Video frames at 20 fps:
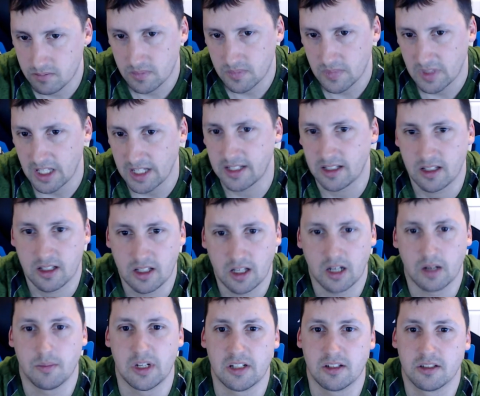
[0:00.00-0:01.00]
like,
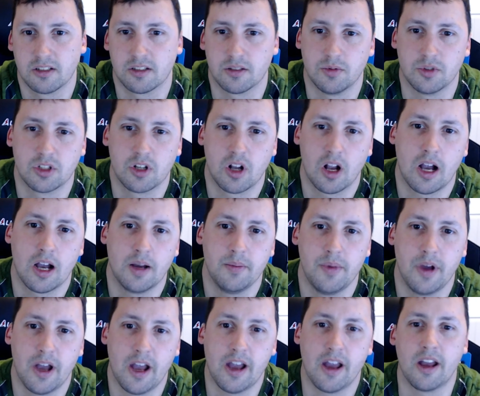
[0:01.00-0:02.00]
comment, subscribe,
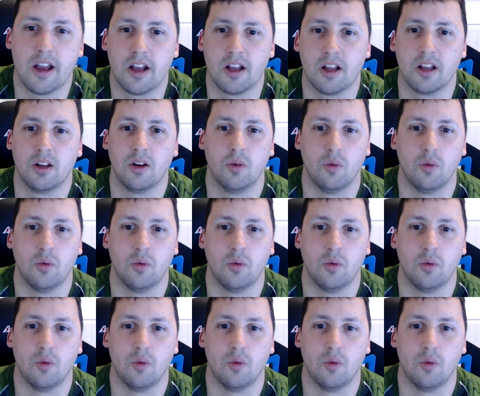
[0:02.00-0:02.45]
and